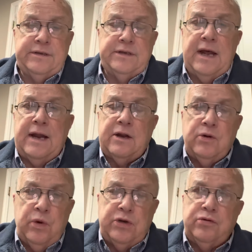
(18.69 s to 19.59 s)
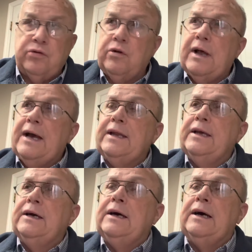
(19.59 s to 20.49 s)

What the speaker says: is not an original idea.